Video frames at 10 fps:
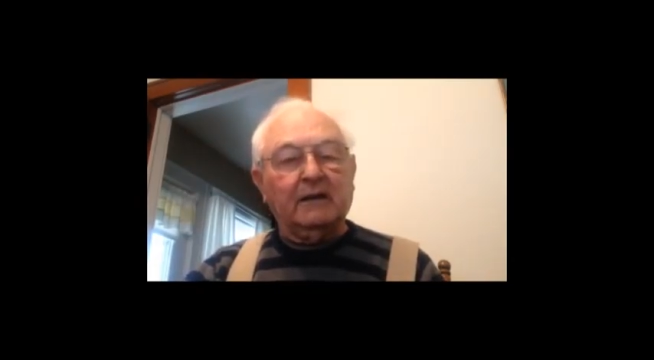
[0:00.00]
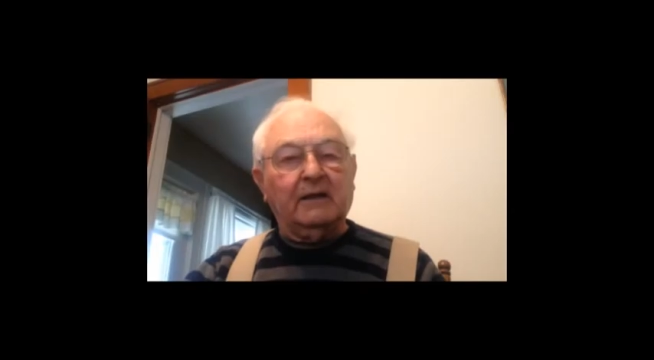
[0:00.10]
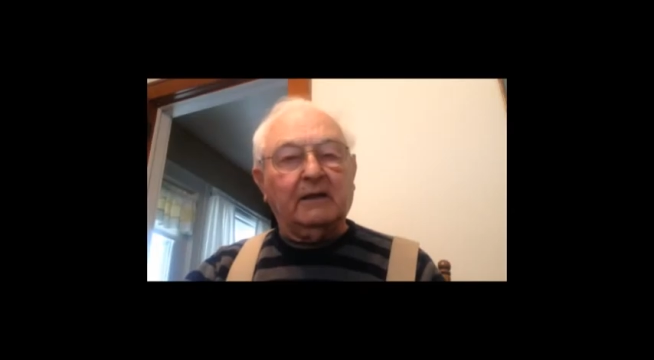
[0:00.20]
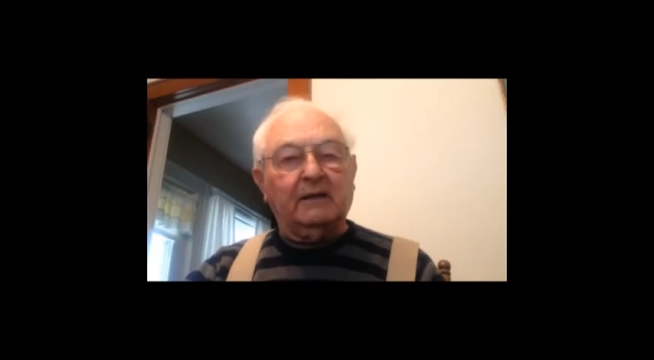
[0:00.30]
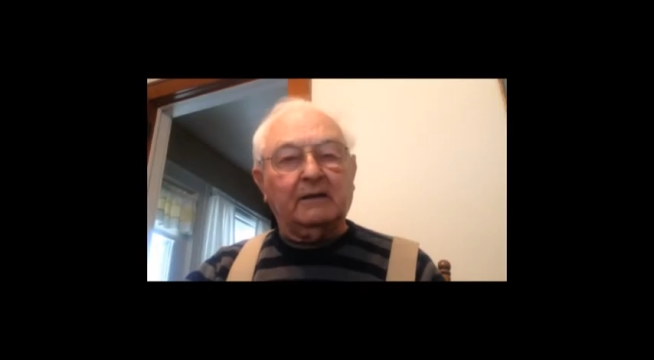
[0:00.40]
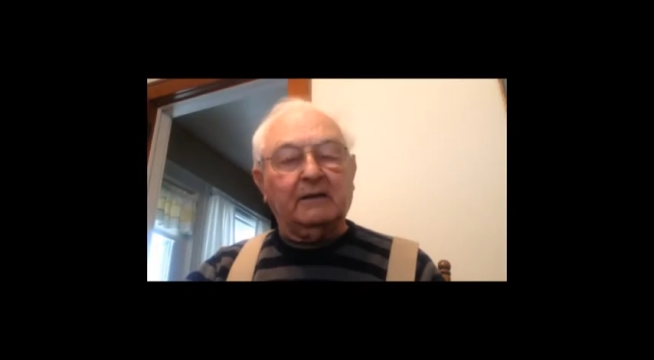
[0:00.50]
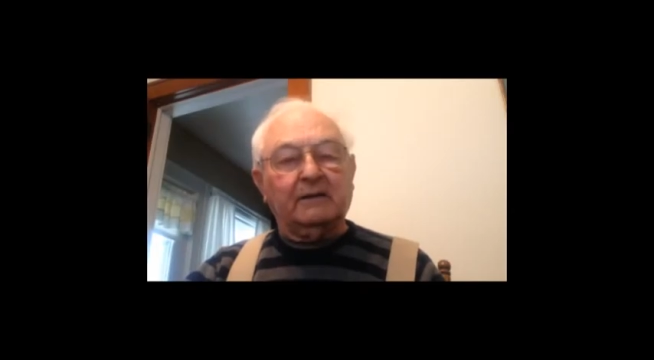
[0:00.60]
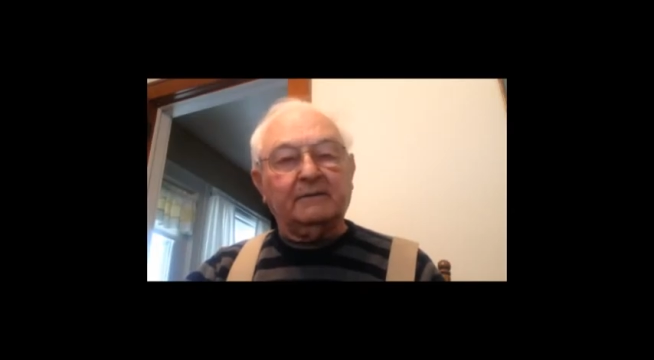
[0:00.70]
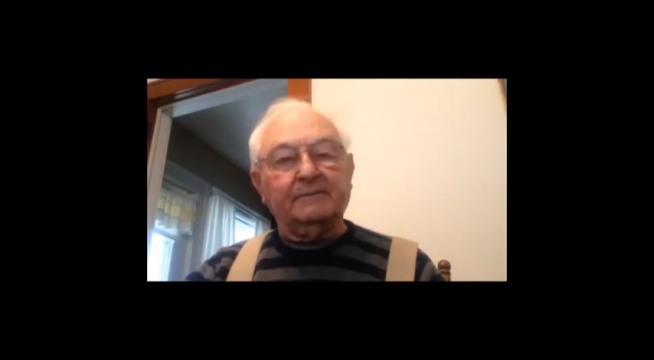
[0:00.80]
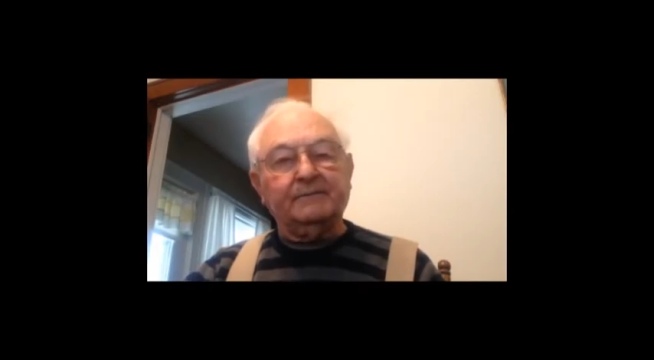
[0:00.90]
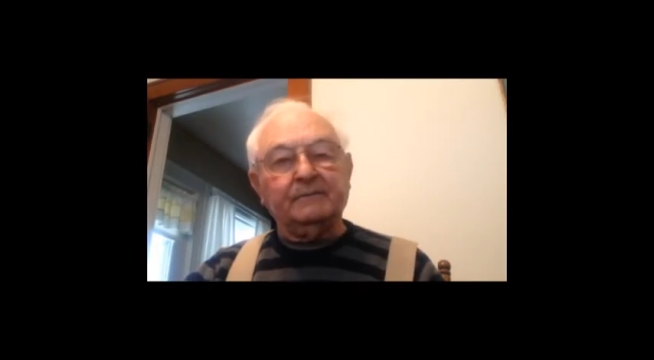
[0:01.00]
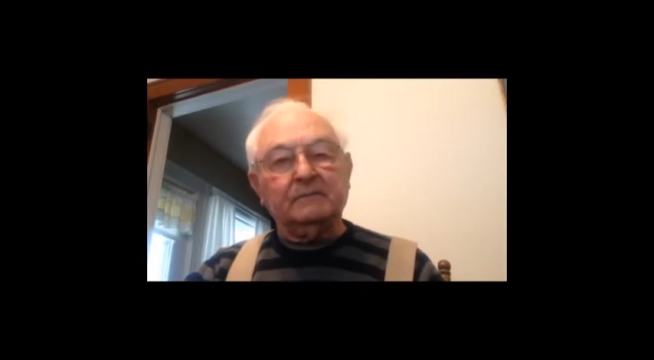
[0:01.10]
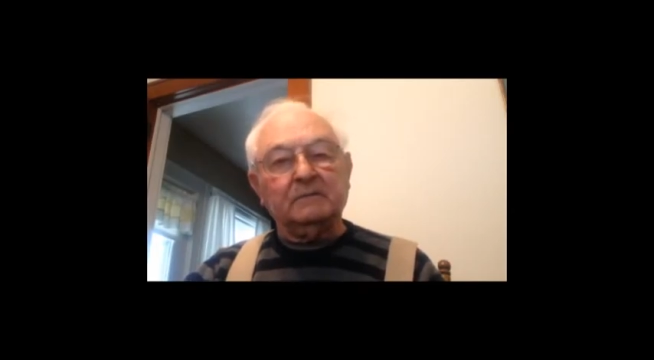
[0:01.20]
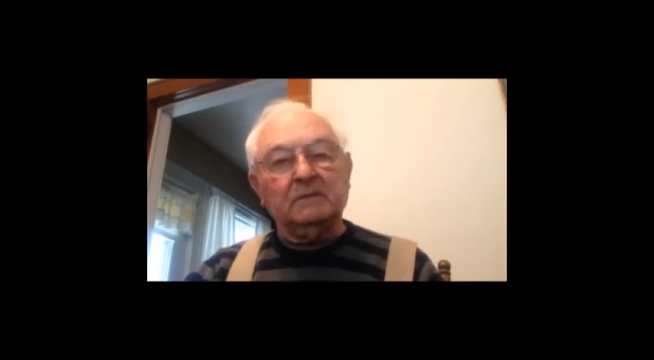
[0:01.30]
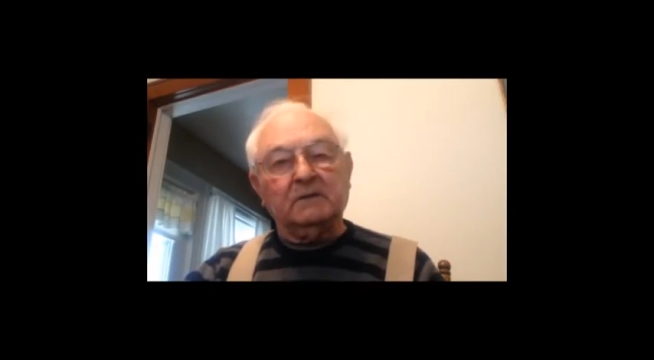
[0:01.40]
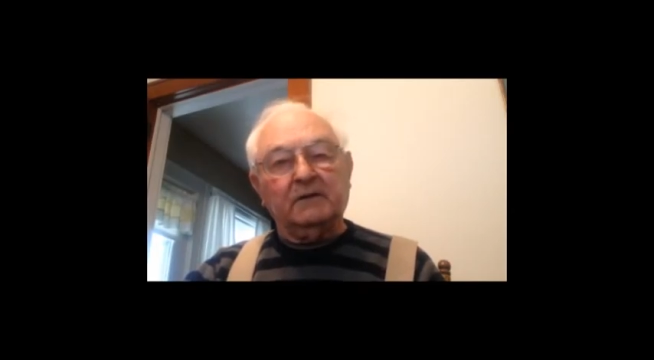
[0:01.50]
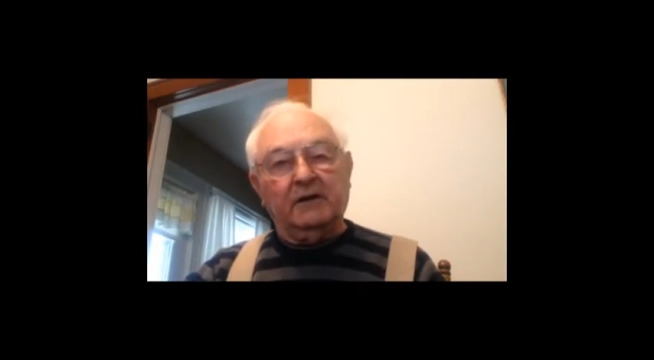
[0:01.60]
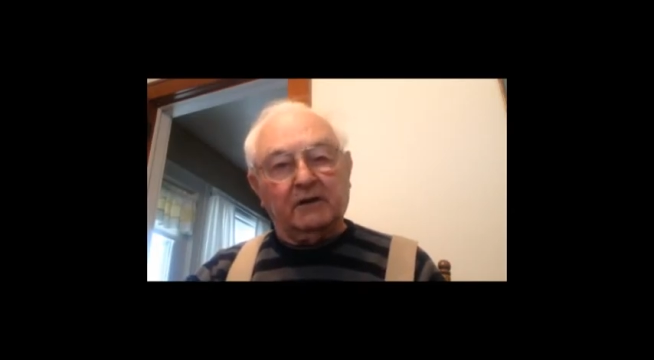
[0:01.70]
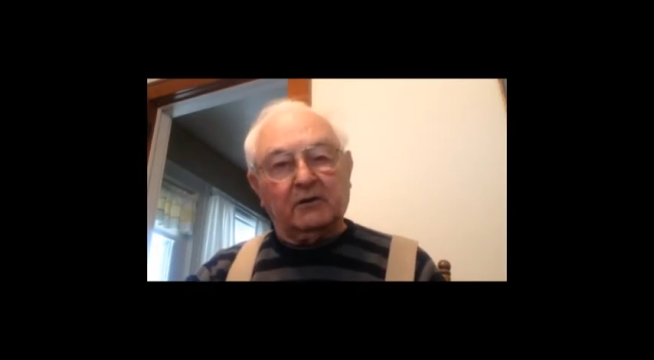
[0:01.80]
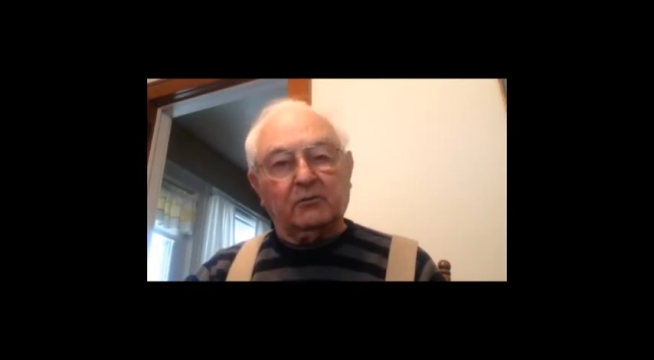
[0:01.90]
And
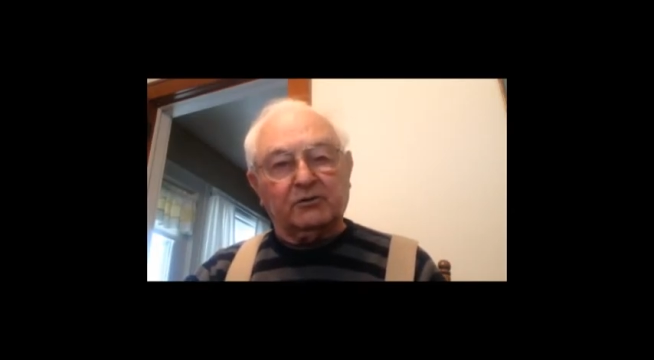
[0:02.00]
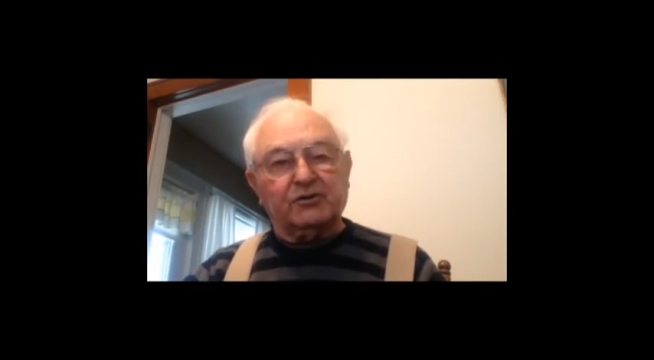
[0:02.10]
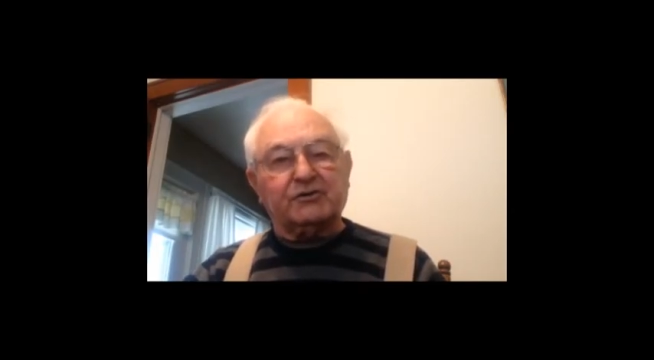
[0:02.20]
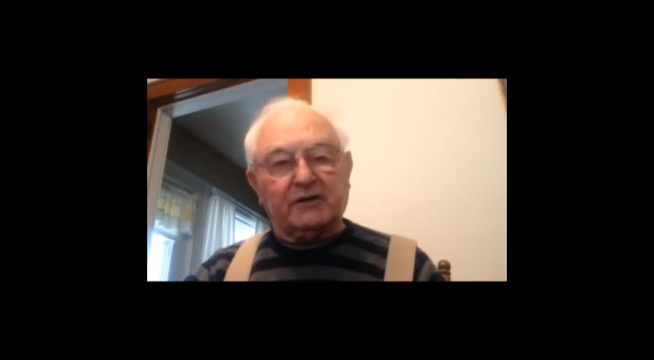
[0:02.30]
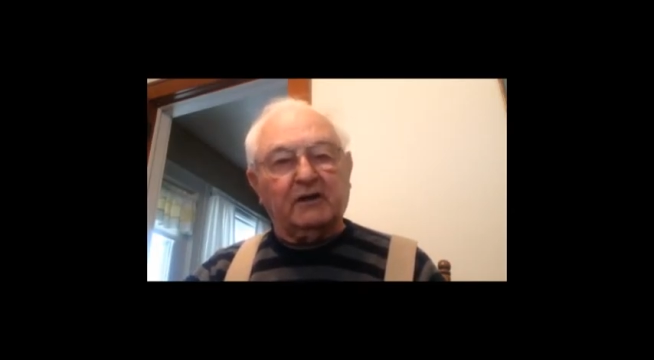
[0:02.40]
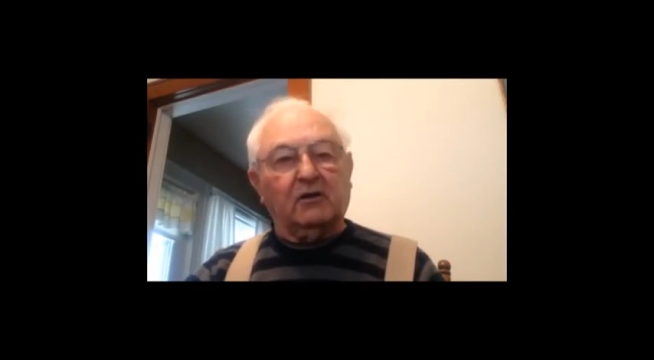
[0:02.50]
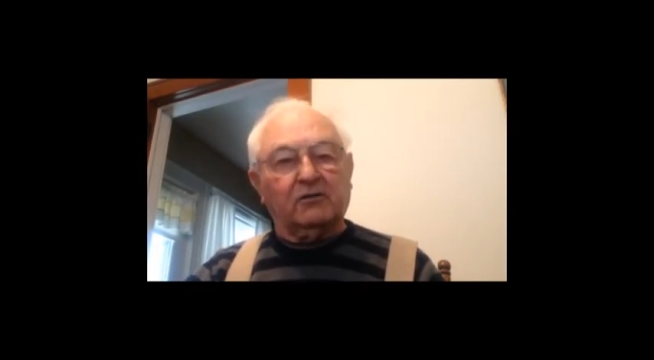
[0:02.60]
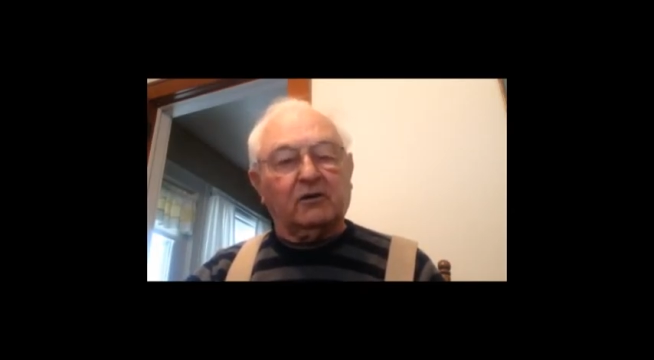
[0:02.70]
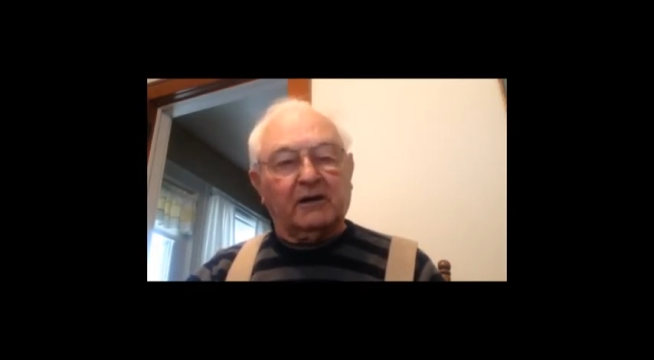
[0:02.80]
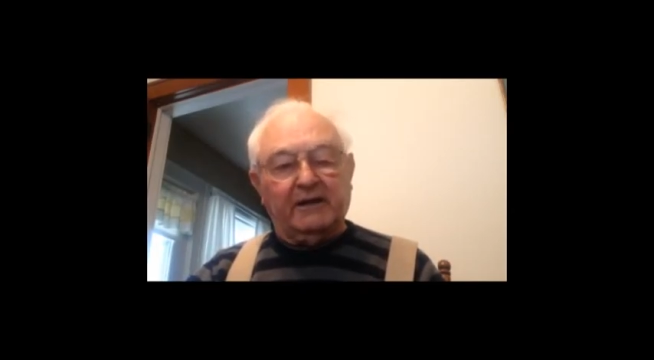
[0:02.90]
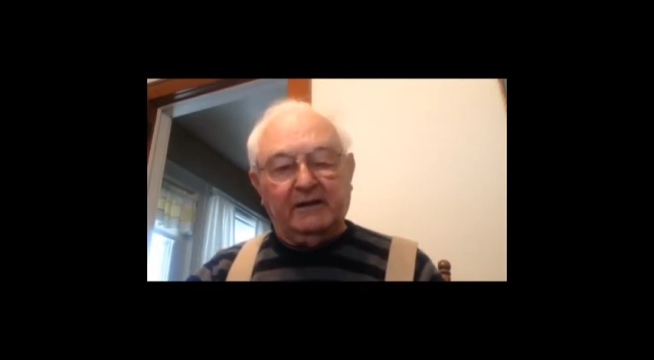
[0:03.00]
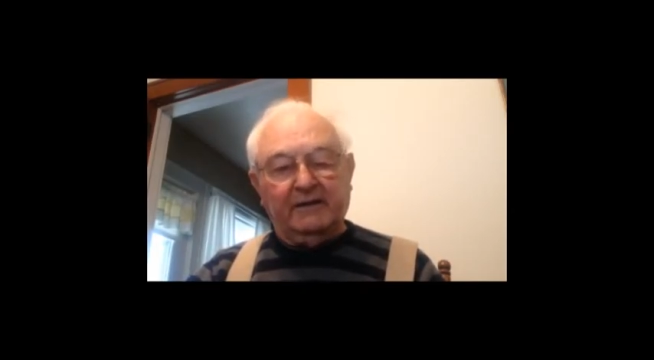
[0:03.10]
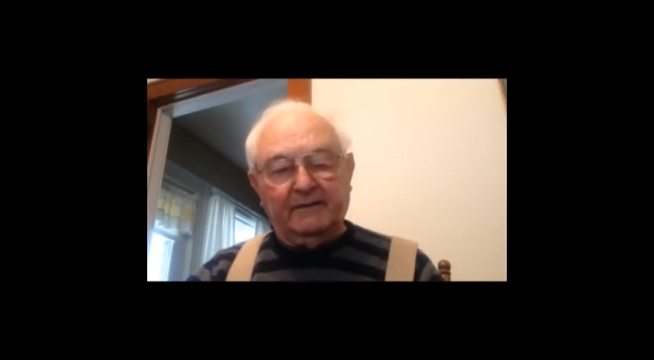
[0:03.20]
the other were just elderly.